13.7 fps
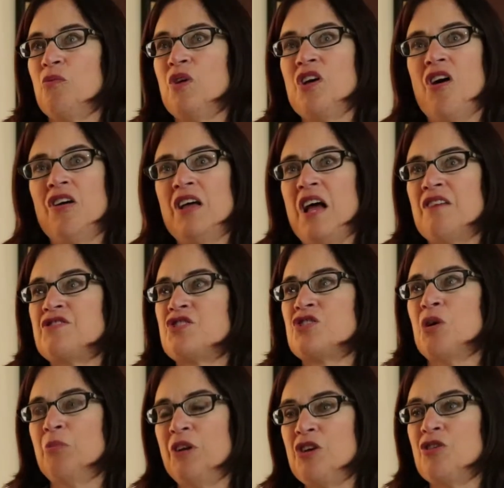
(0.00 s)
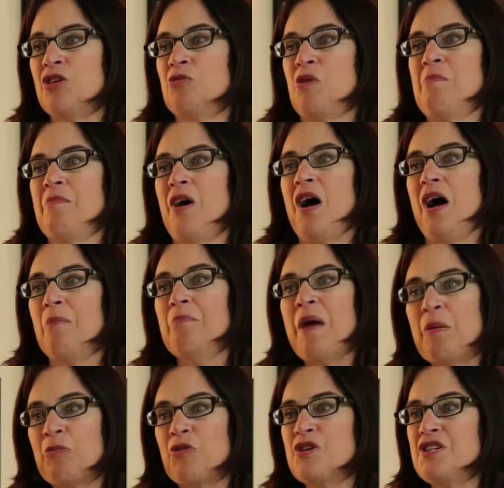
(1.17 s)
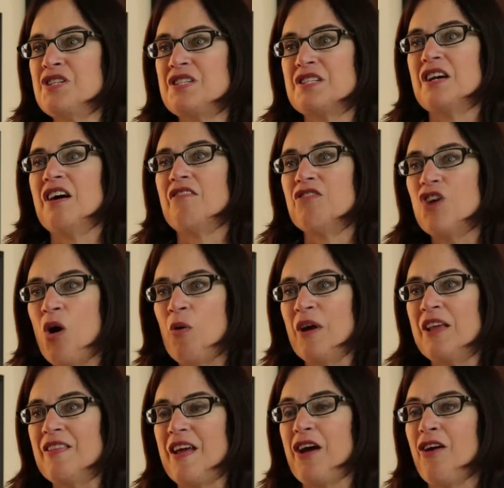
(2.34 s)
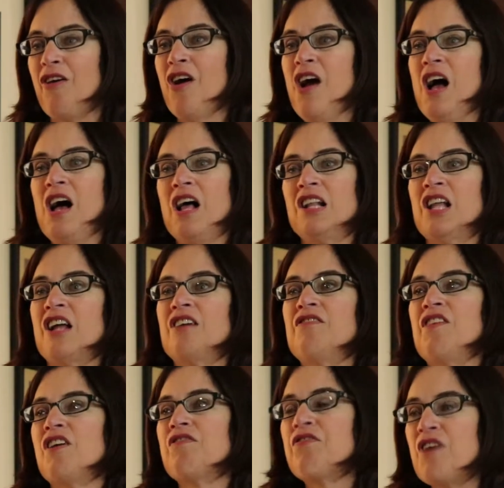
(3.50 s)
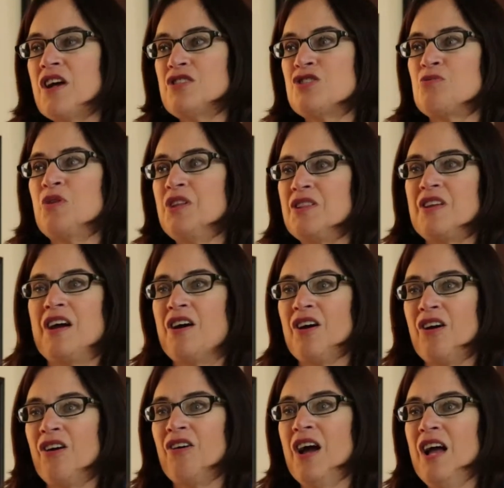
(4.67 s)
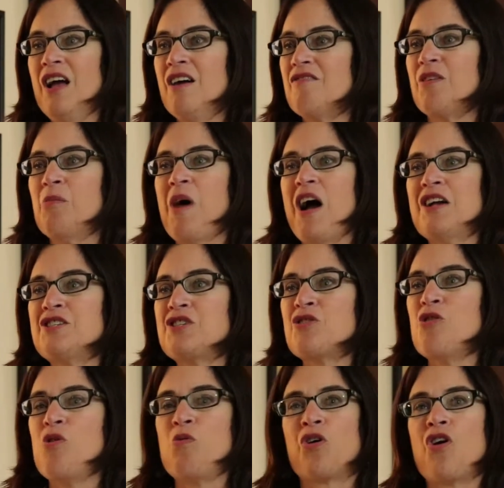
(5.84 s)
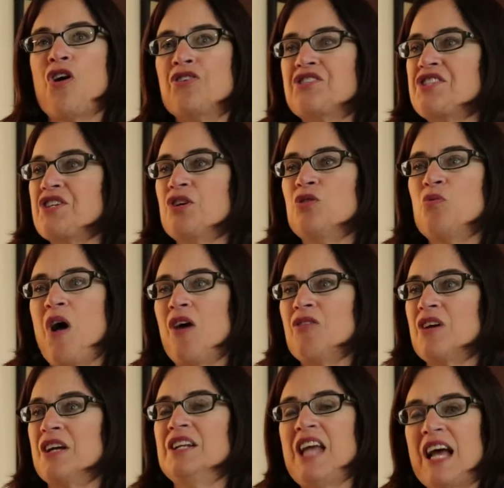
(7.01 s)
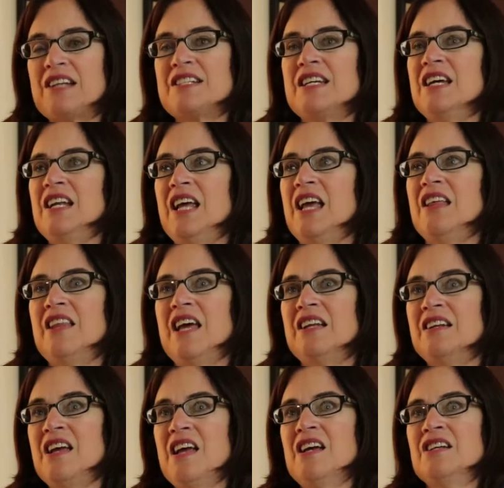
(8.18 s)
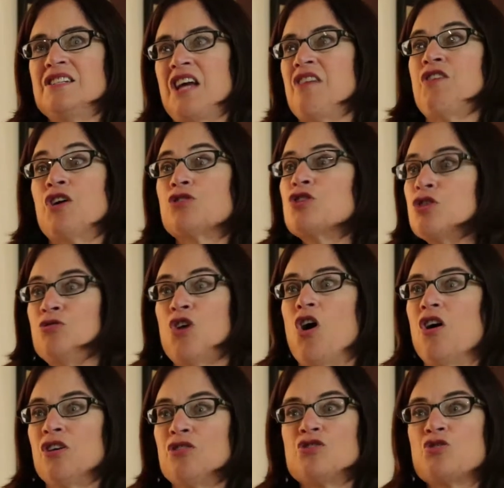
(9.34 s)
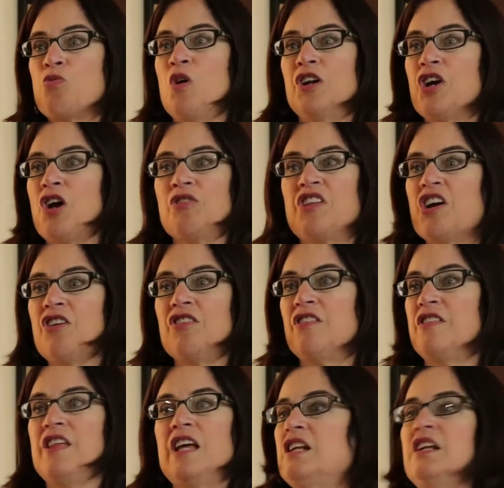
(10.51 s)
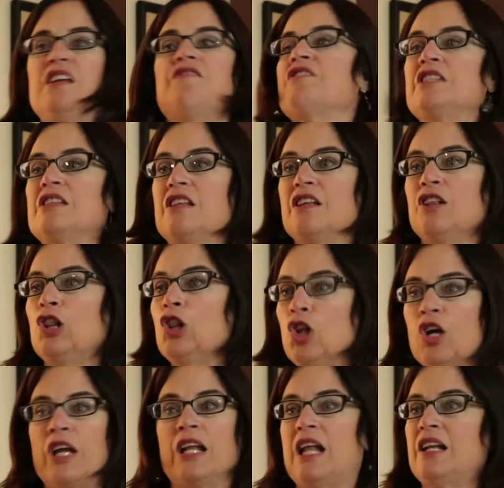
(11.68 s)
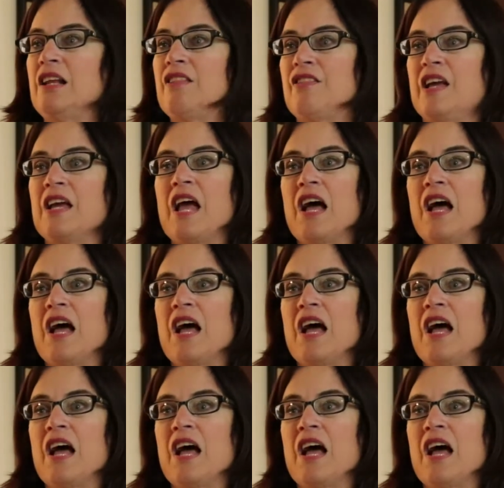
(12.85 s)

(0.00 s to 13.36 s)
we all have so many good memories of going there. A lot of our friends went there from high school. We're all still well connected. And then to have our 2 daughters want to go there, they didn't even look at anything